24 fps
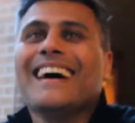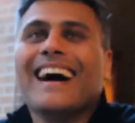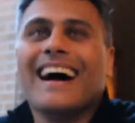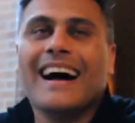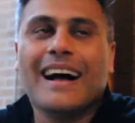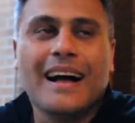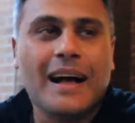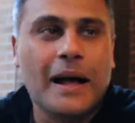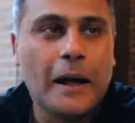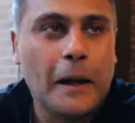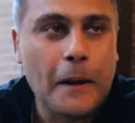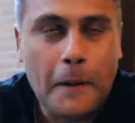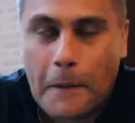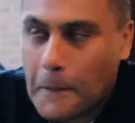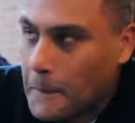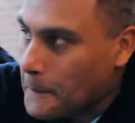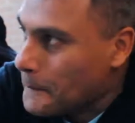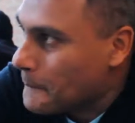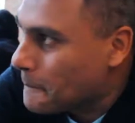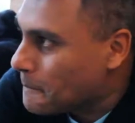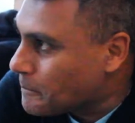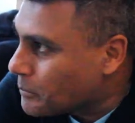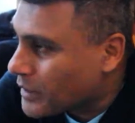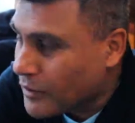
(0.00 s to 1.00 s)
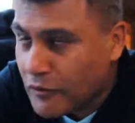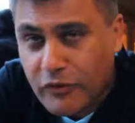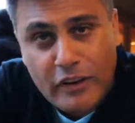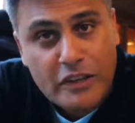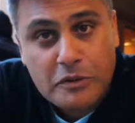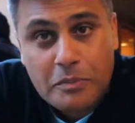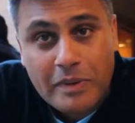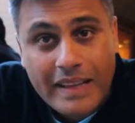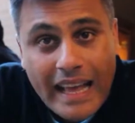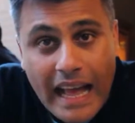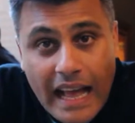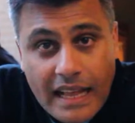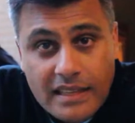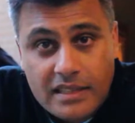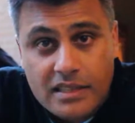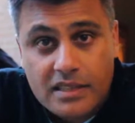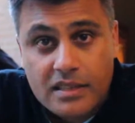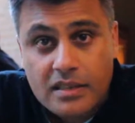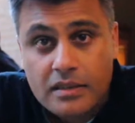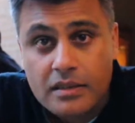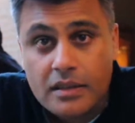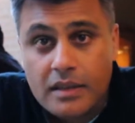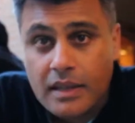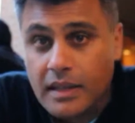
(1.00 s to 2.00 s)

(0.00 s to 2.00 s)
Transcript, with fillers: um, Facebook ads.